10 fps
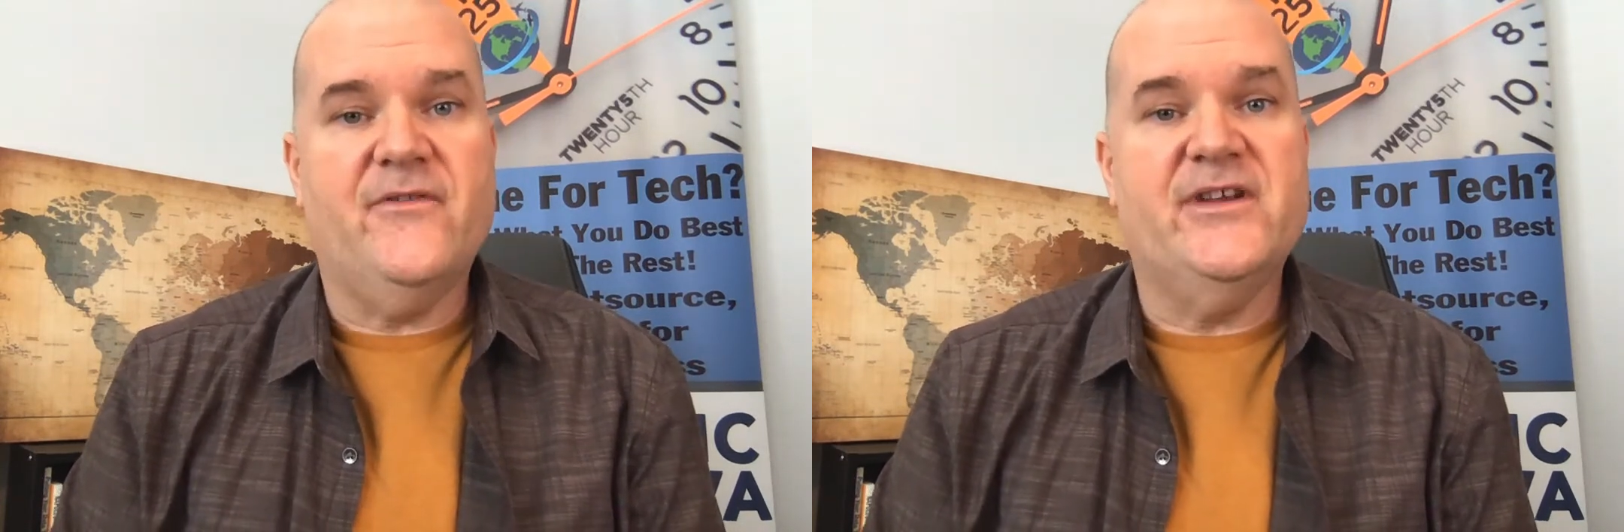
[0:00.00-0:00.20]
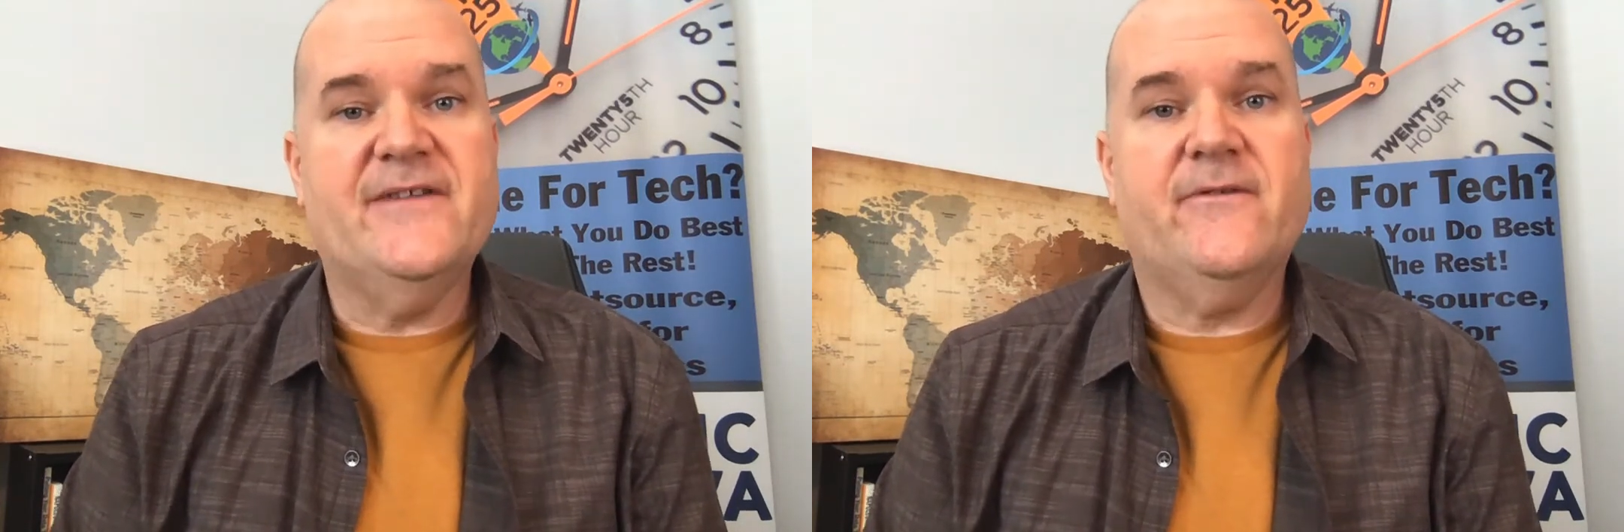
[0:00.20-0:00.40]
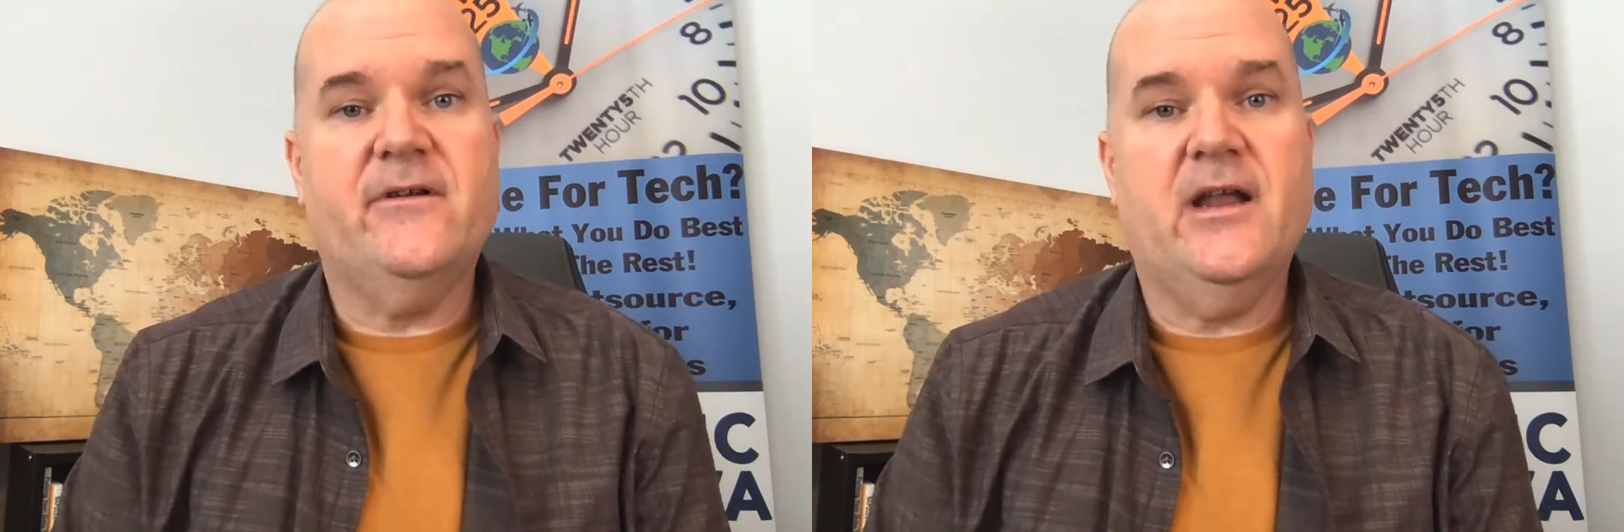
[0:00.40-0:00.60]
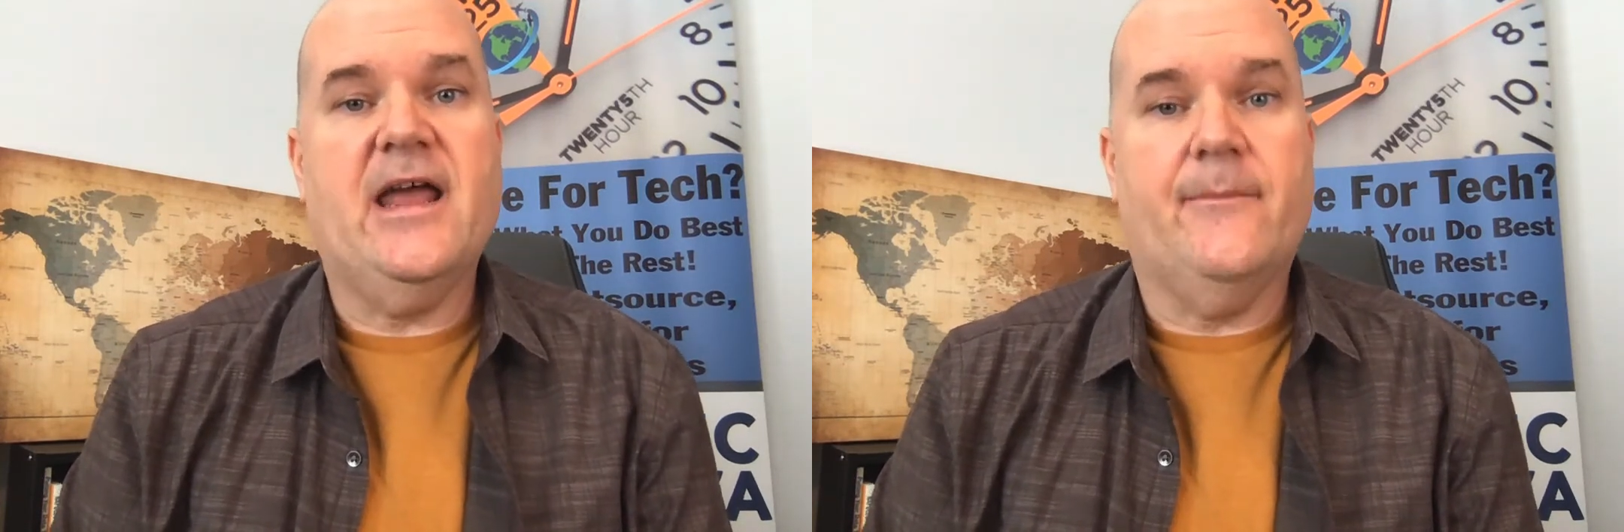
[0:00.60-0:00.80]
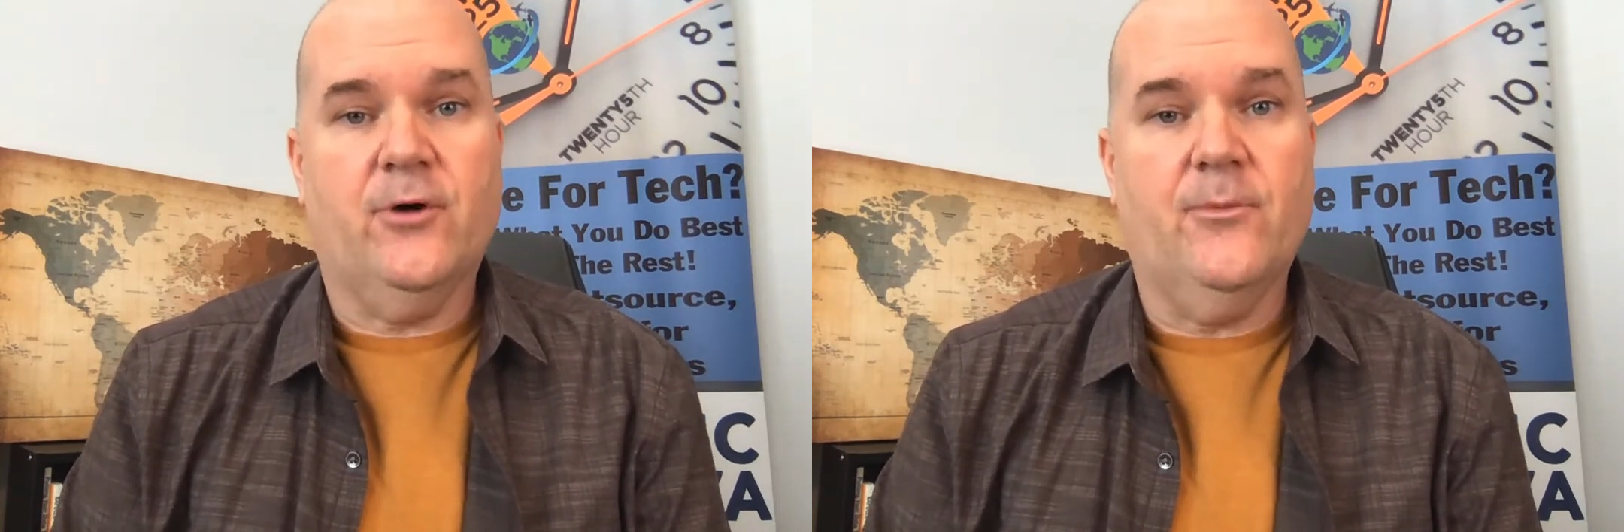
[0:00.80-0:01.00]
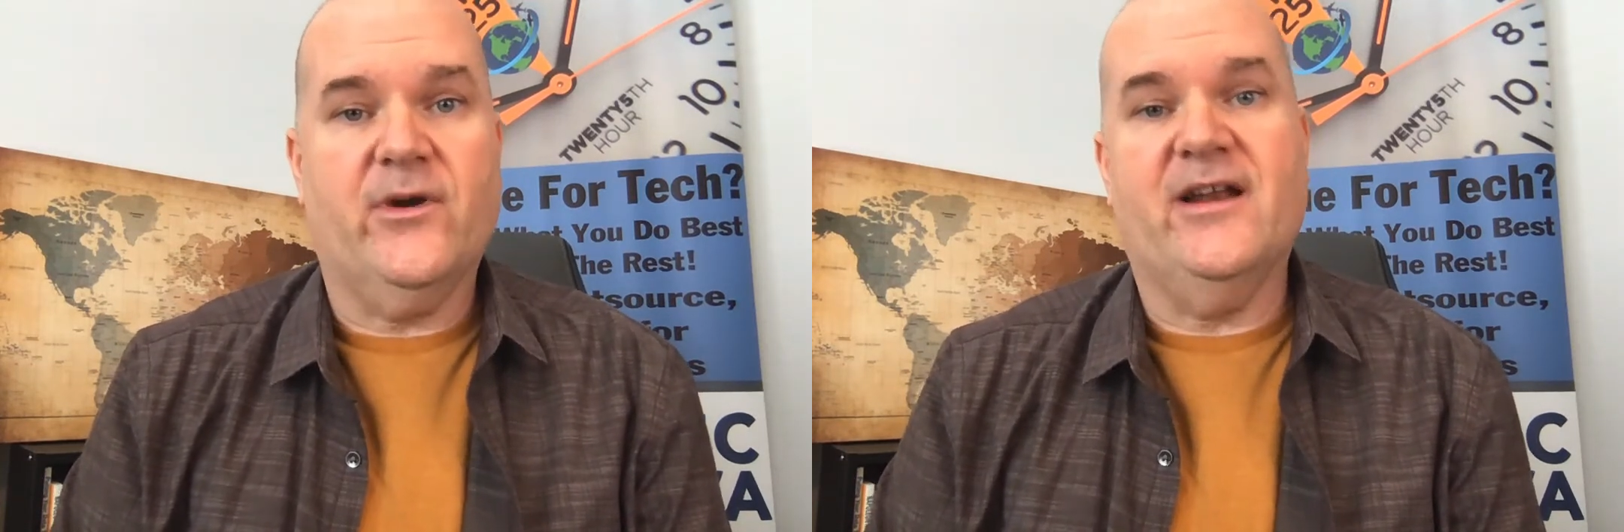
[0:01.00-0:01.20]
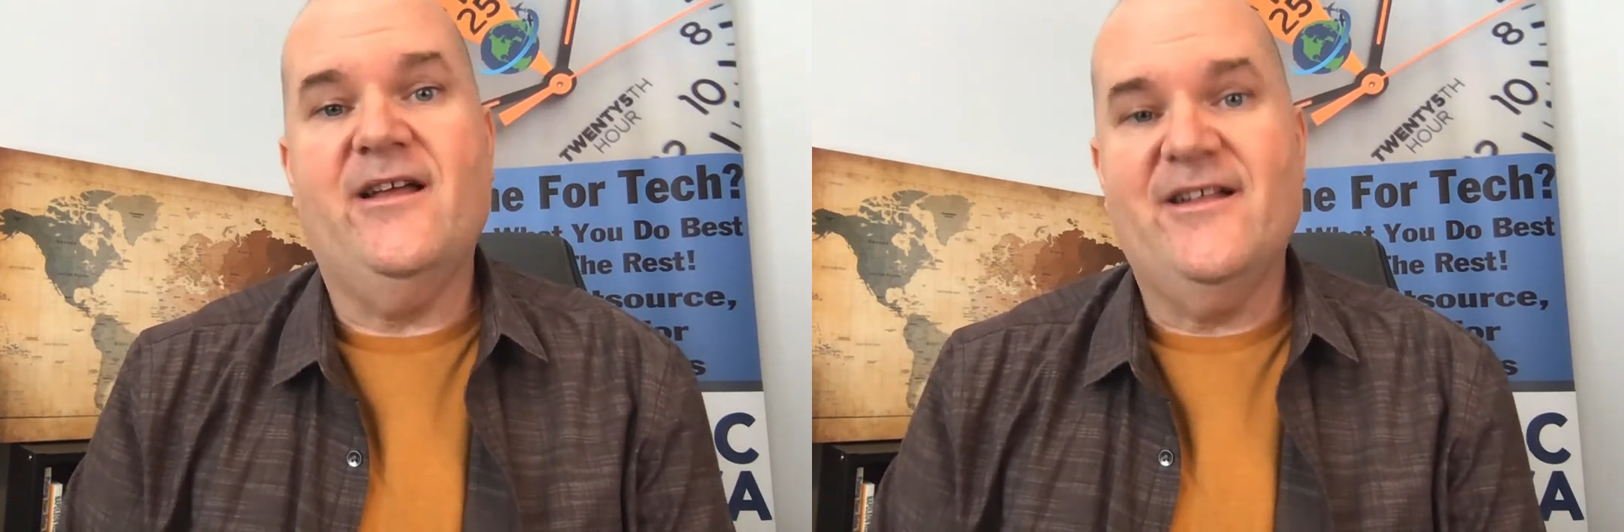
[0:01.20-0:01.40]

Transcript: the different and appropriate